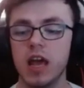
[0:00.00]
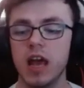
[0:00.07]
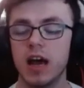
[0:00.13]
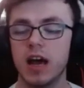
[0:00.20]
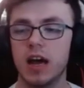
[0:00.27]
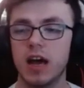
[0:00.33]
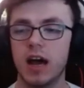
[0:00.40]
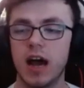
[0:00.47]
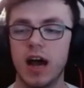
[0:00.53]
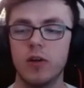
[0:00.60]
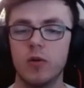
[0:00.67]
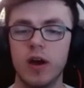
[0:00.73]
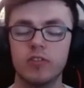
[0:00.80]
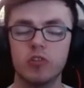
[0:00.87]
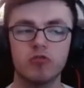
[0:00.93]
I don't
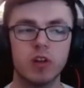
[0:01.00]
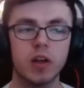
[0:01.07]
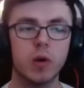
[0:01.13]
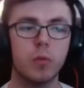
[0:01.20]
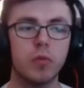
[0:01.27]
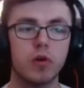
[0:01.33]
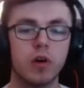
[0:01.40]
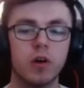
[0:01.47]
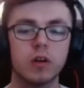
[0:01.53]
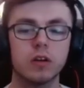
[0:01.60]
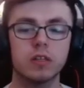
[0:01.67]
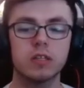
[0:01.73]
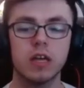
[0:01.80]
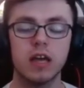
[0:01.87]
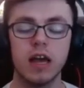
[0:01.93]
have to rely on procs.